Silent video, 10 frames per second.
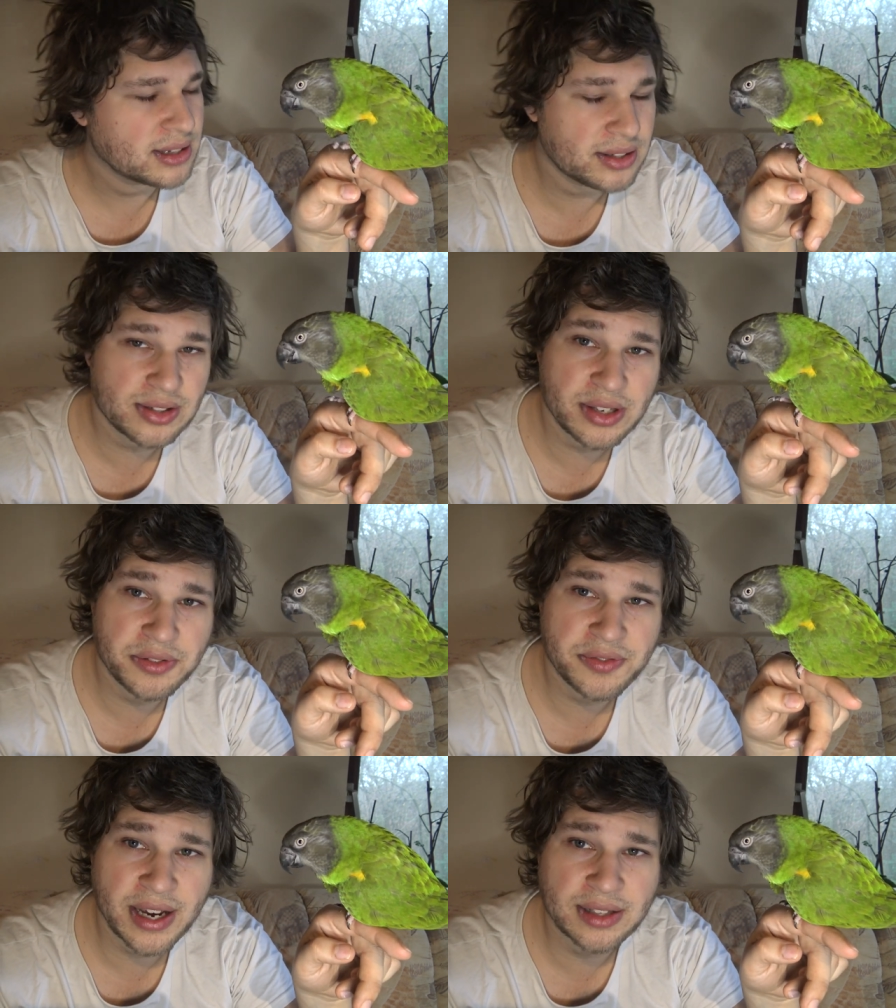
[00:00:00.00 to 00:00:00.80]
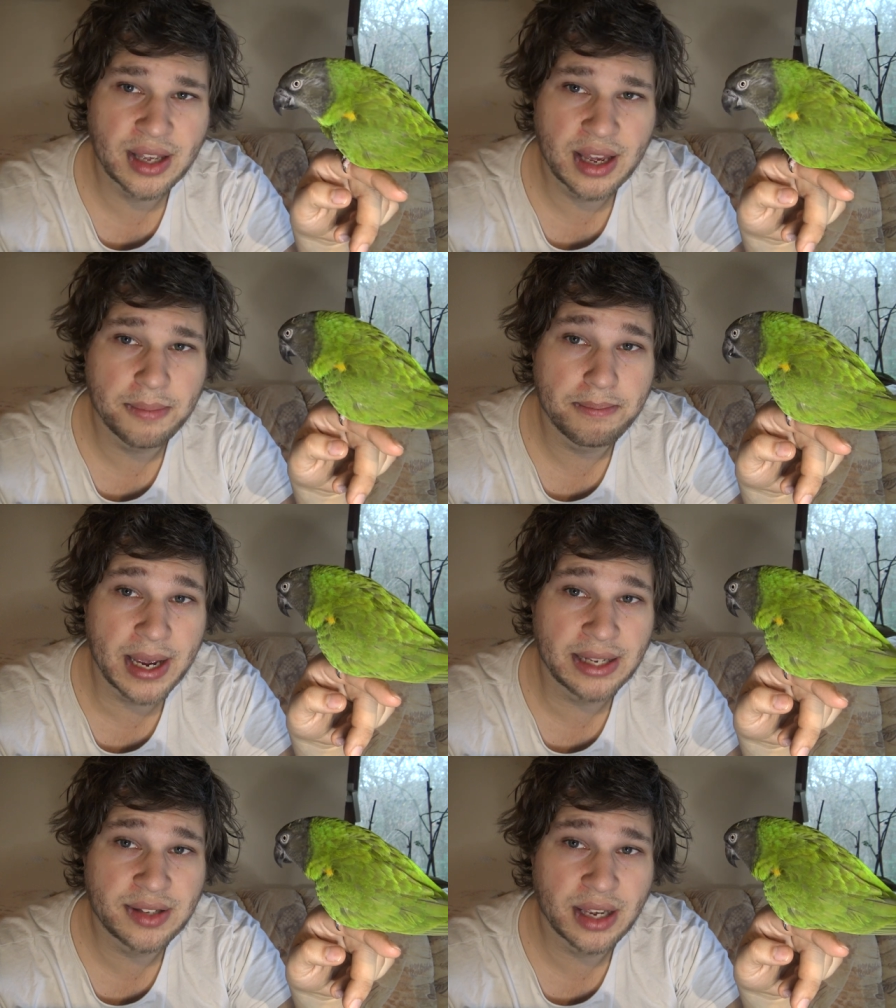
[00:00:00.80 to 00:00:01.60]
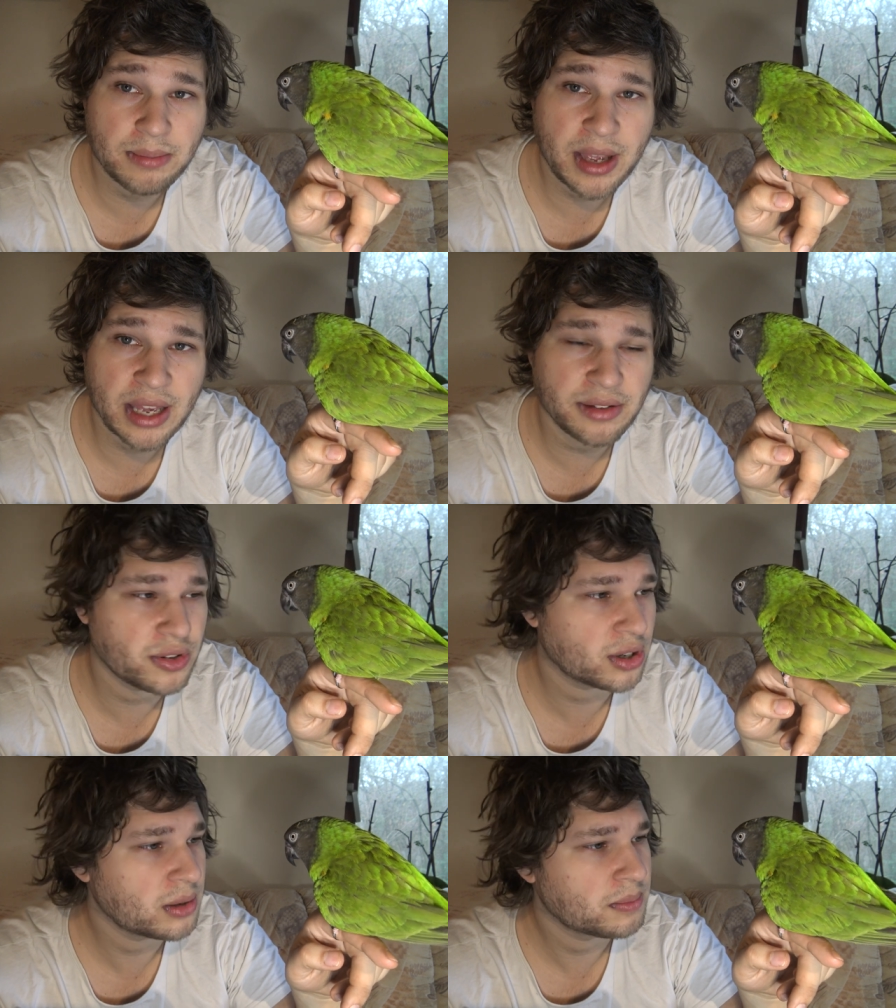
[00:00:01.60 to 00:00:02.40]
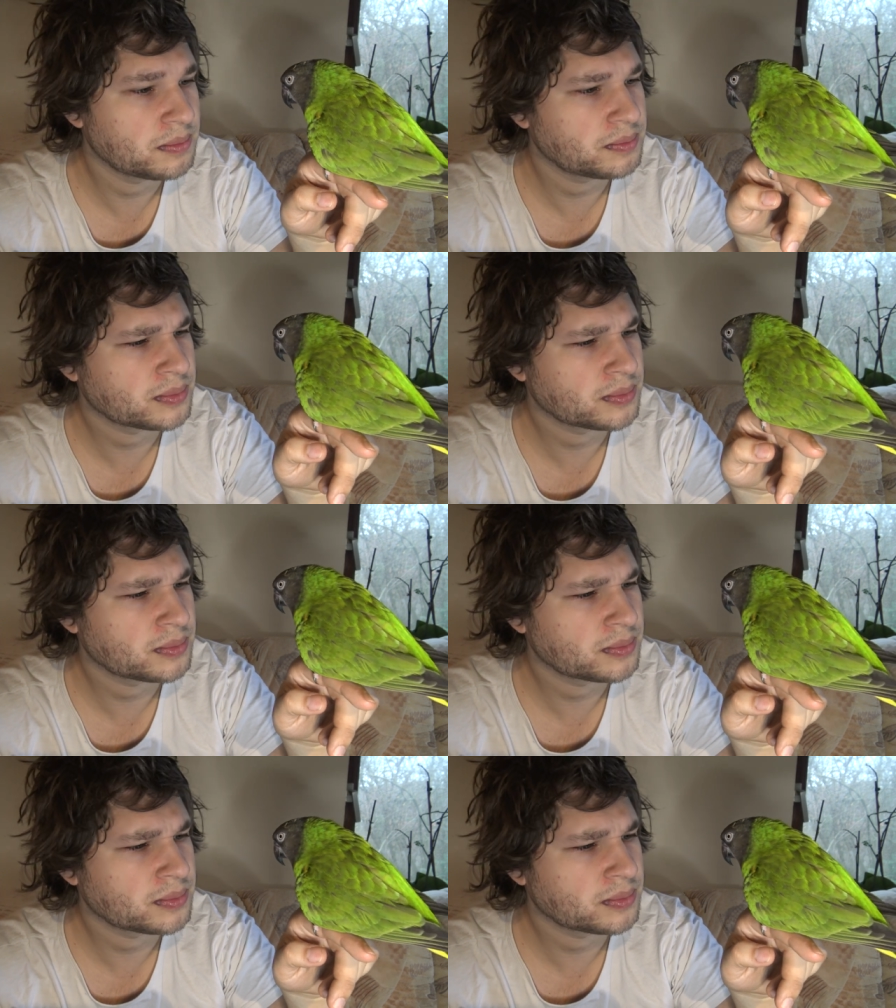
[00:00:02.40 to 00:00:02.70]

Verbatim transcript: This is in fact a mating behavior.